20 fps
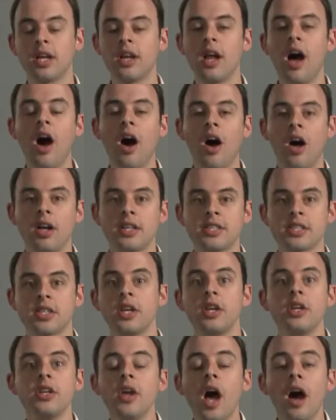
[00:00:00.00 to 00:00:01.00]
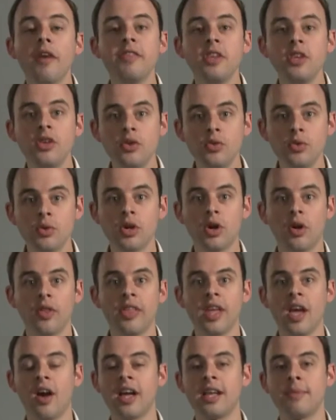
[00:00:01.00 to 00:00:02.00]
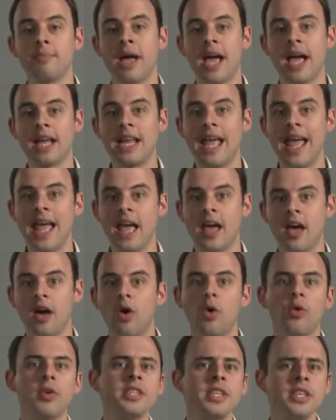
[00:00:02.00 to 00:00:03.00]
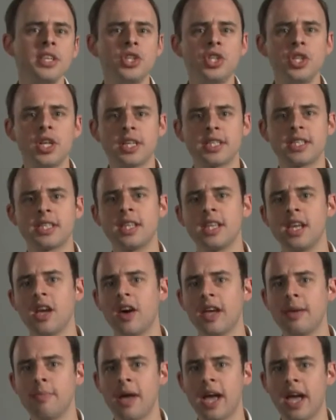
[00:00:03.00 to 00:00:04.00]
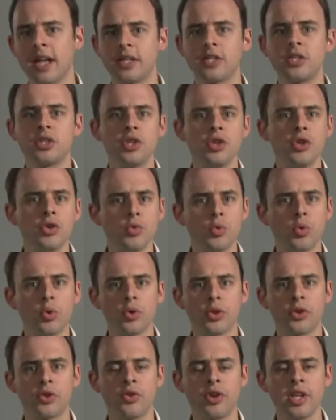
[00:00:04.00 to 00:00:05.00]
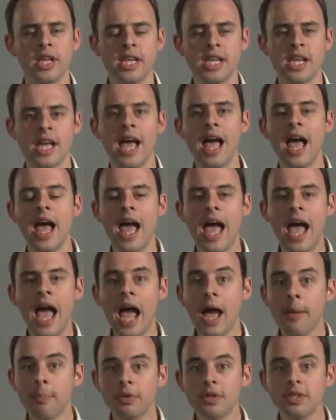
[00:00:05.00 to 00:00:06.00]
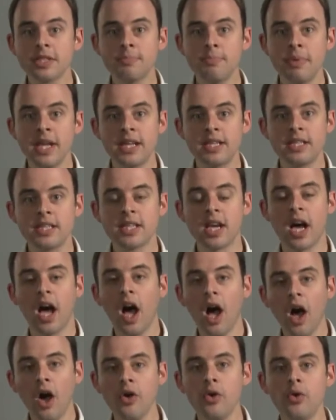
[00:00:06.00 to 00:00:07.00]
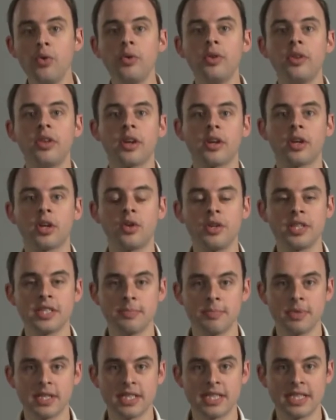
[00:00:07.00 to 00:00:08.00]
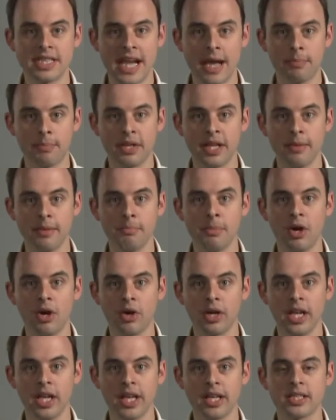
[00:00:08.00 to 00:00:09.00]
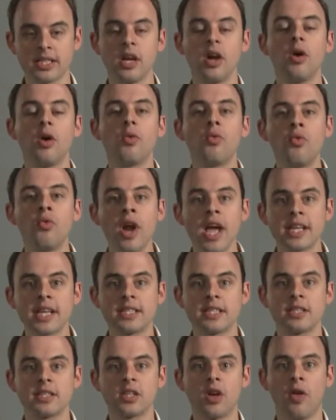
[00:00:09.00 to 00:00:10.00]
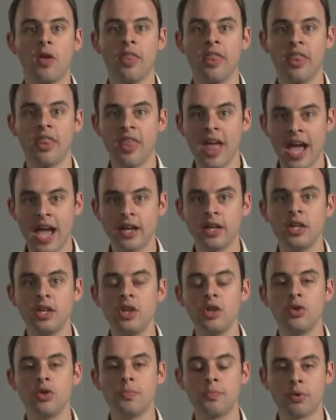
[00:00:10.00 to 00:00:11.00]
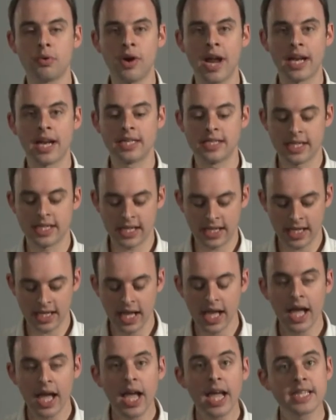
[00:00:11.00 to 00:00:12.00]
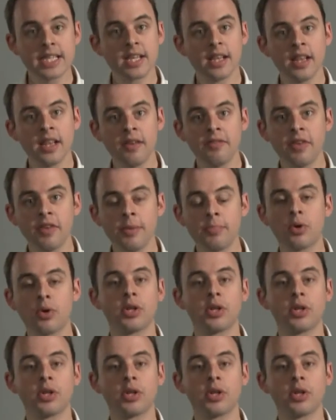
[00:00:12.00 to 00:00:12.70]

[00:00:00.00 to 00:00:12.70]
can ask, have you got the iPad Air, or is it just the iPad 2 or 3? Apple's bid to own the Christmas tablet market rests on that new branding. It's a lovely